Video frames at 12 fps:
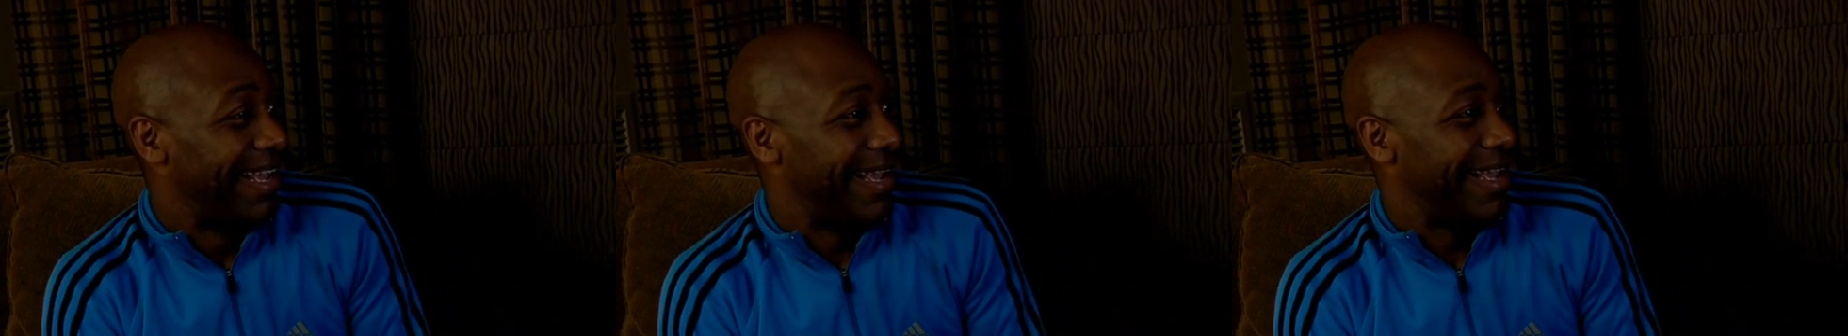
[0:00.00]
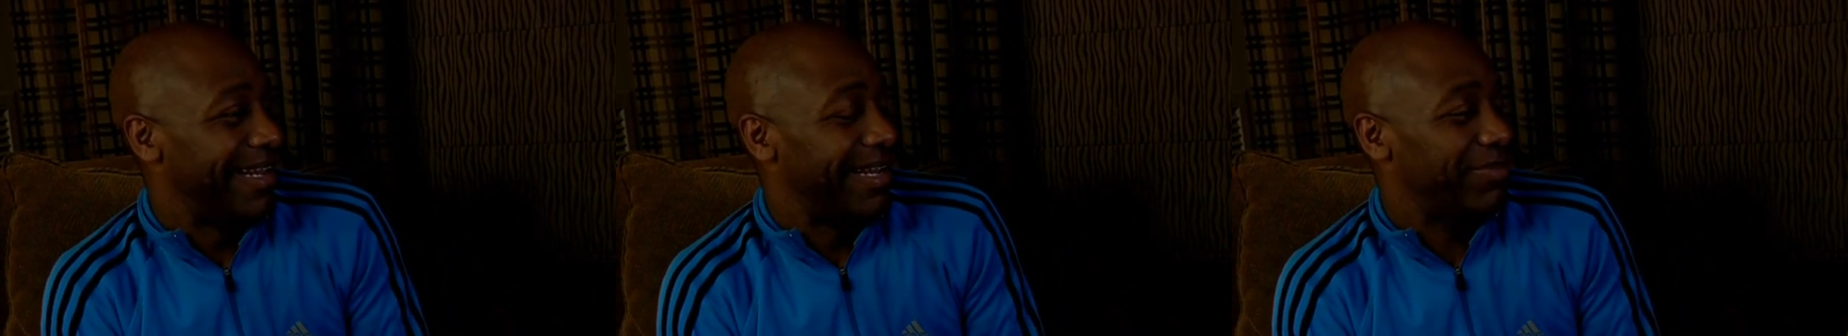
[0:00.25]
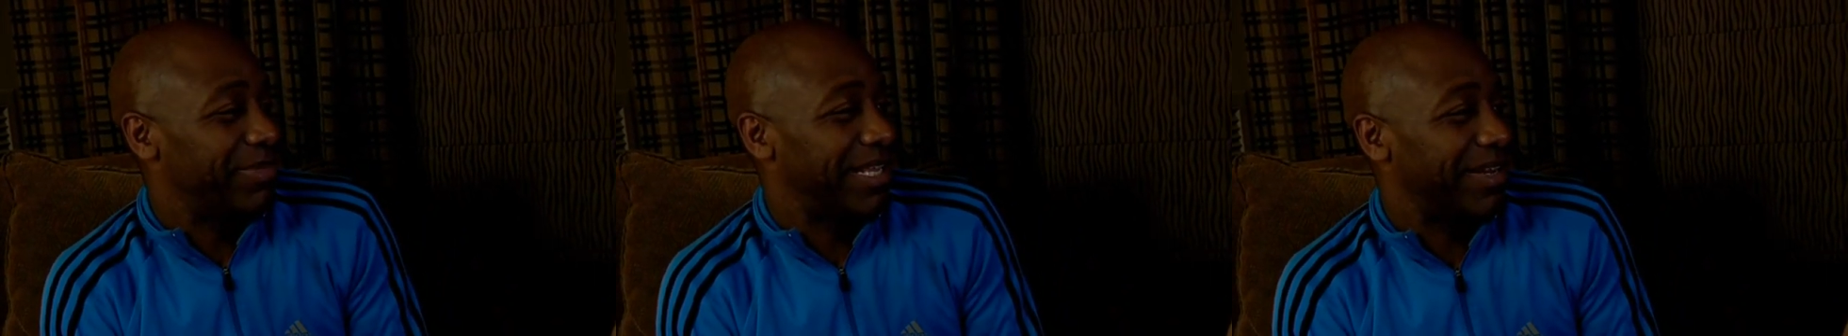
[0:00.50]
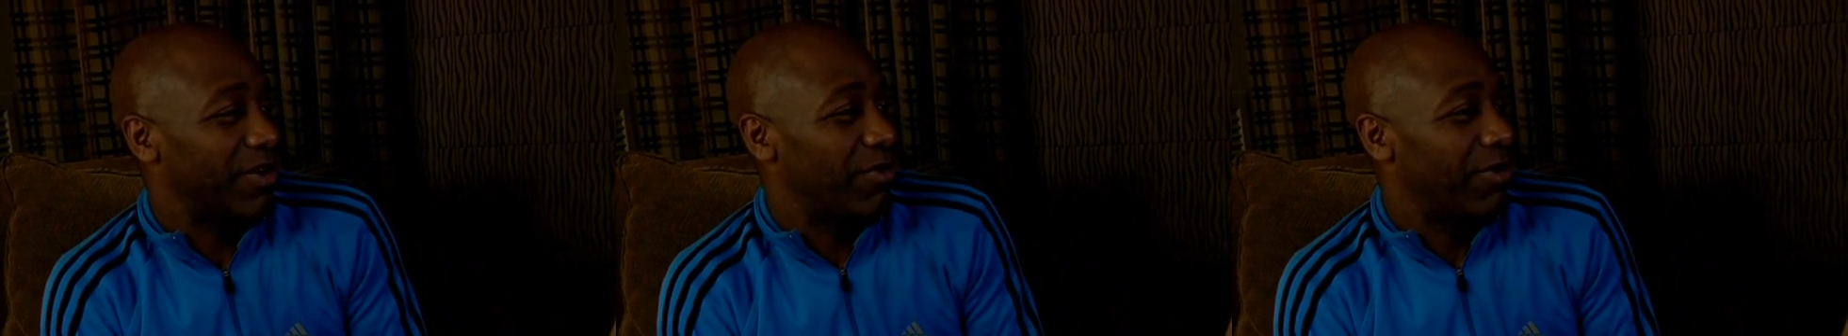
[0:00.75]
and I'm thinking,
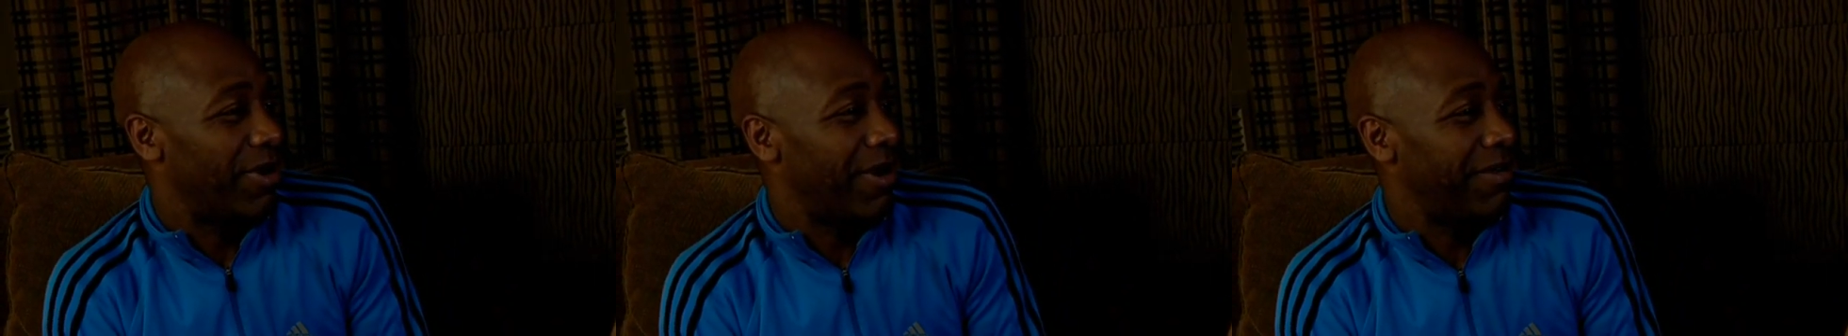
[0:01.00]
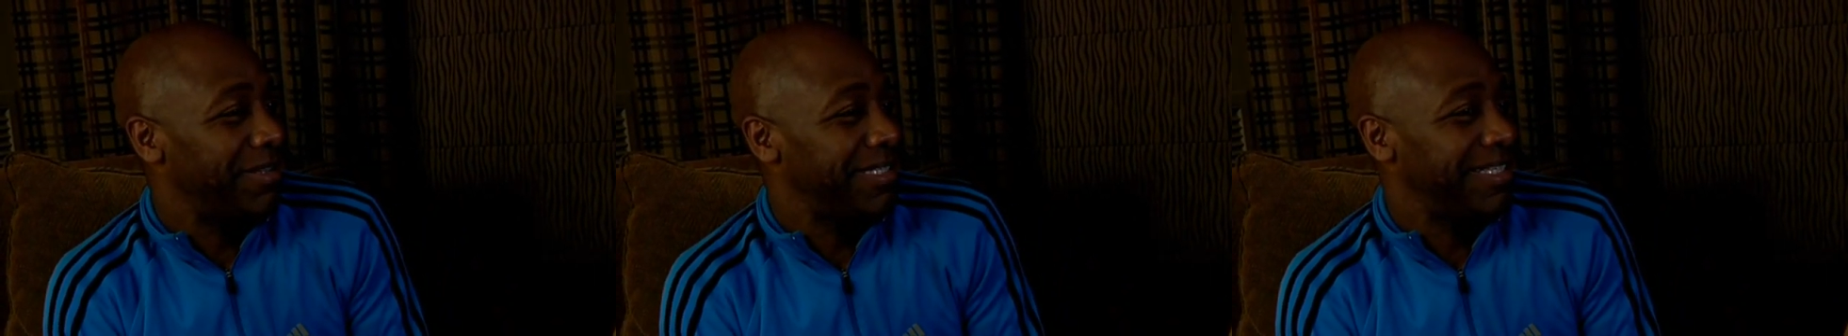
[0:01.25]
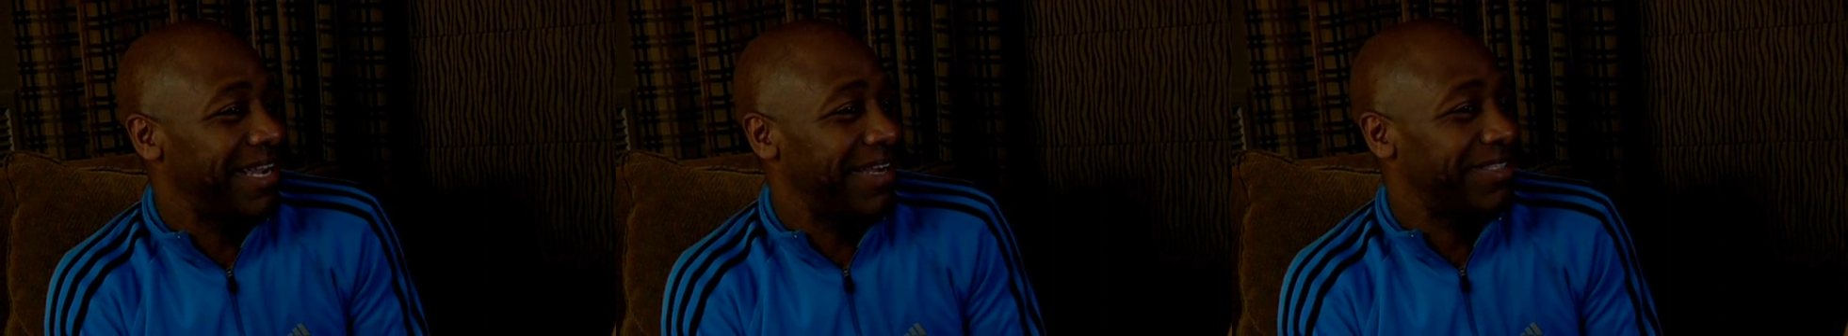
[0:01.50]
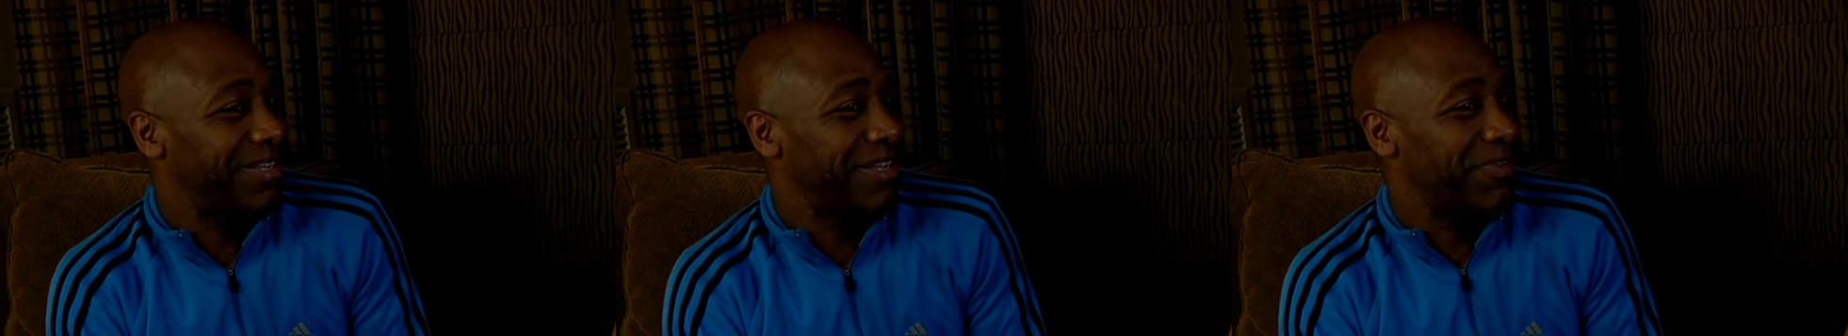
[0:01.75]
oh, all these
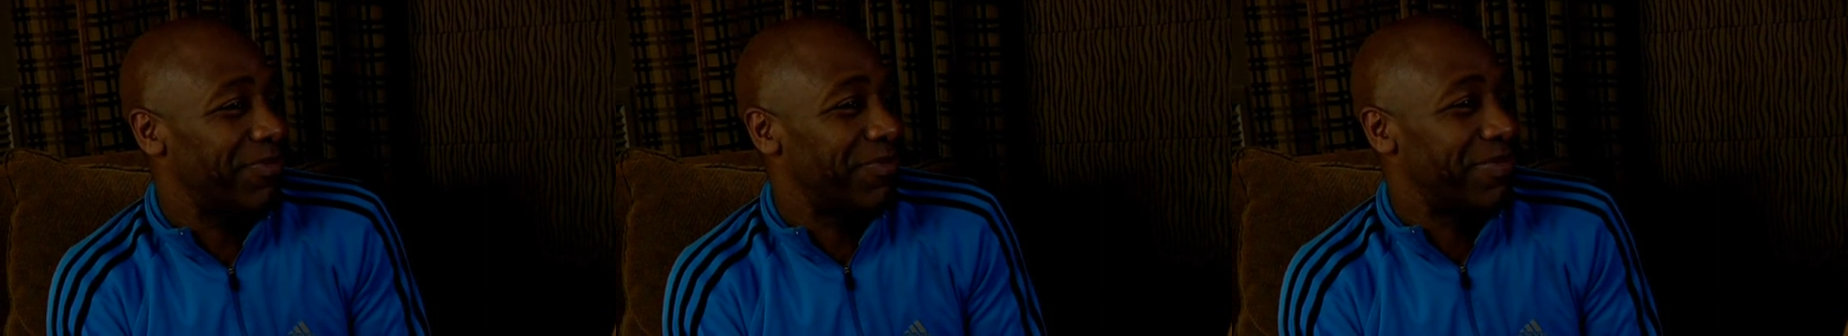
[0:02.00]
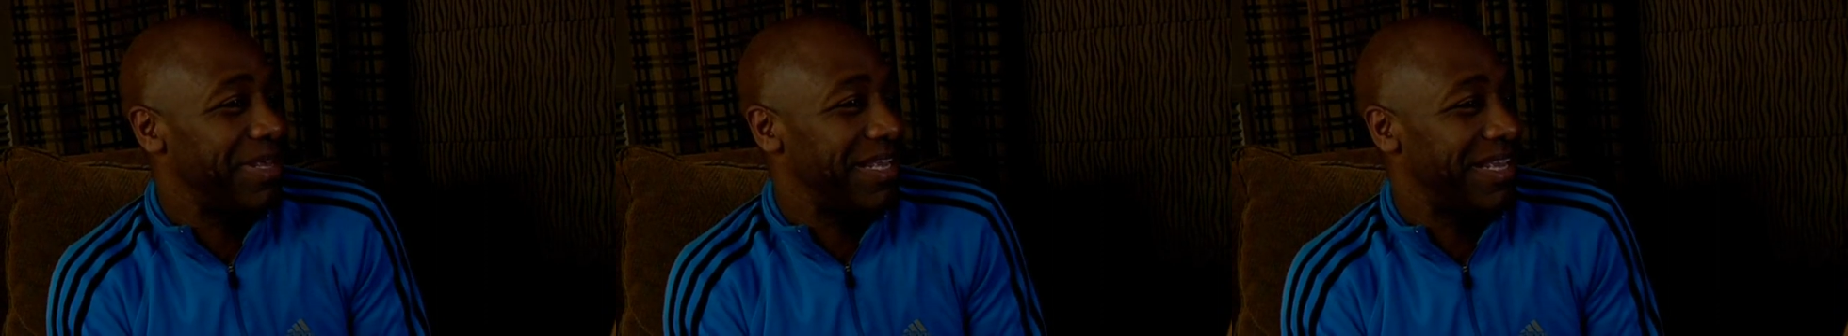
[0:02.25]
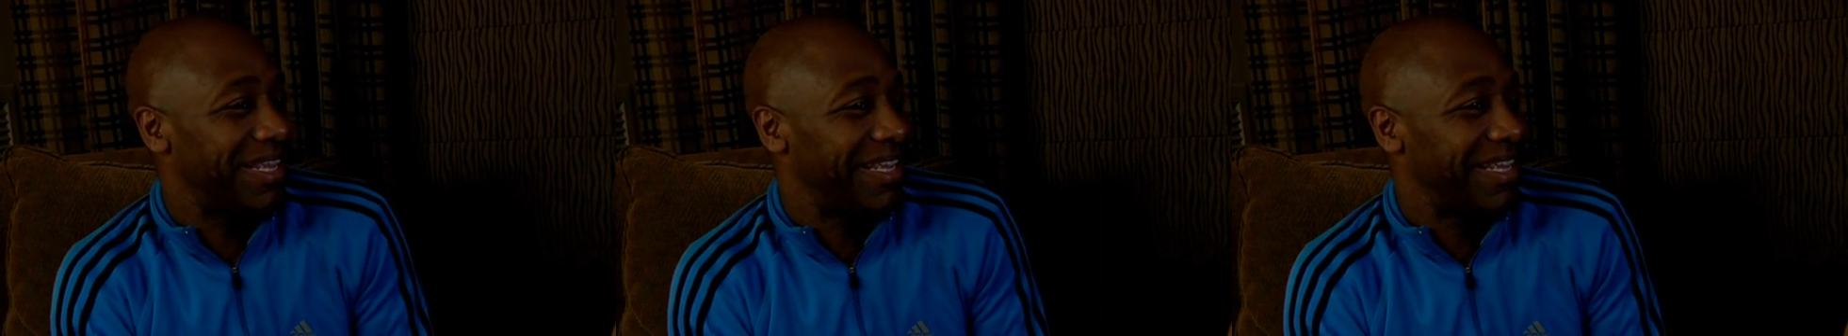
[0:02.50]
guys are here for me.